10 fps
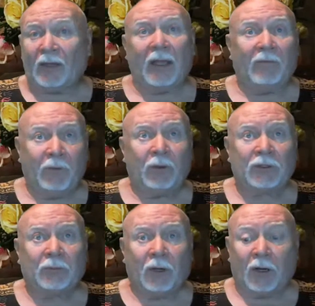If you are
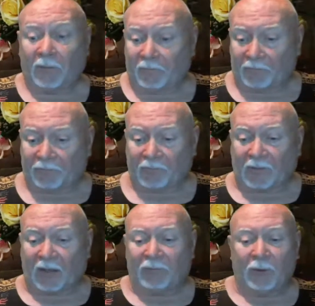smart,
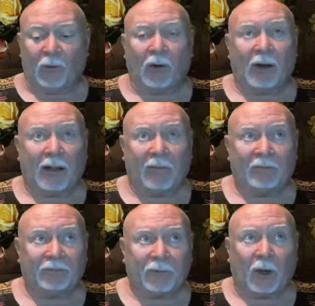if you are a
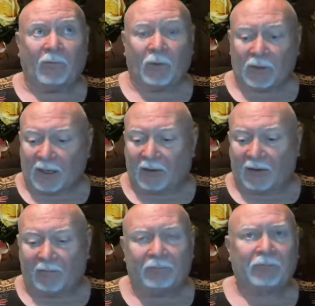thoughtful,
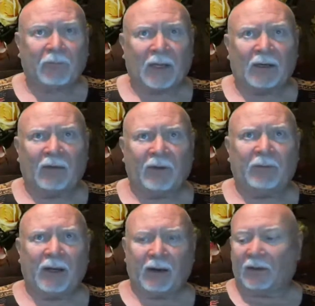caring, loving
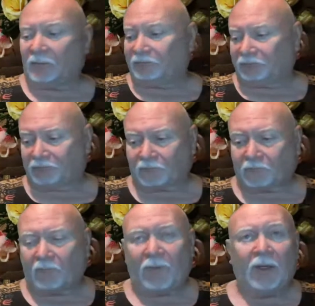parent,
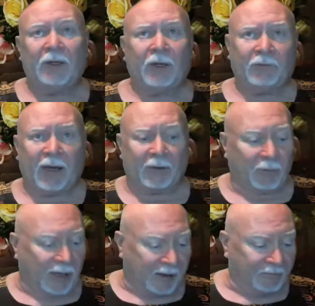you're going to find a
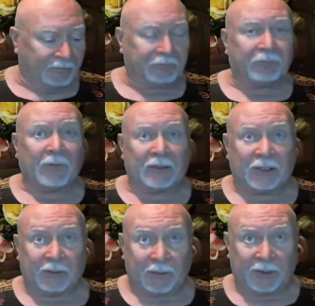way
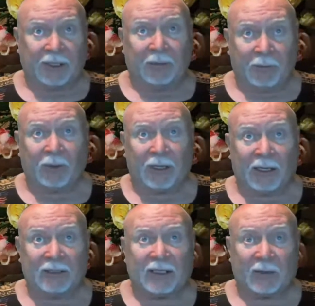to keep your
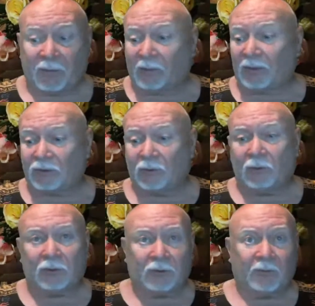kids out of public
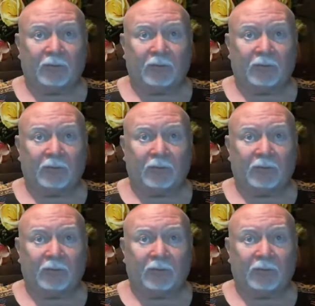schools.